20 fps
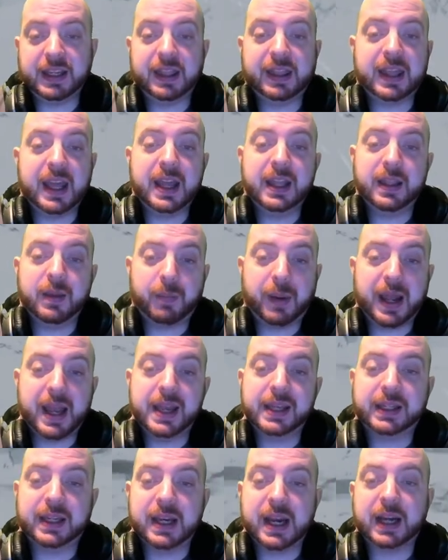thing that players
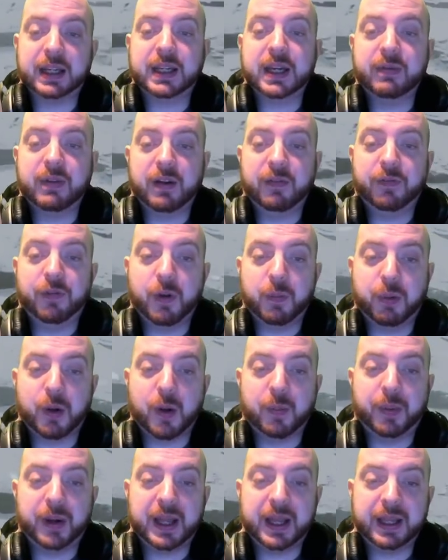can actually run for
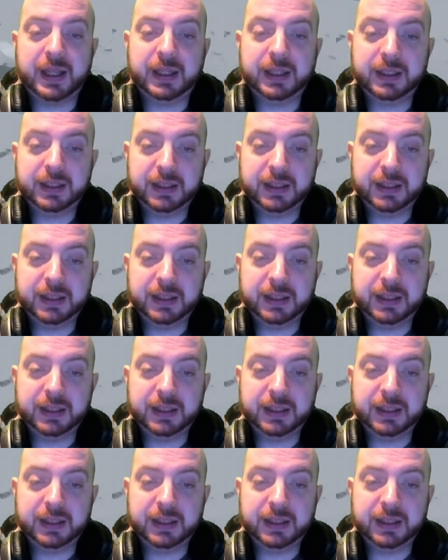properly,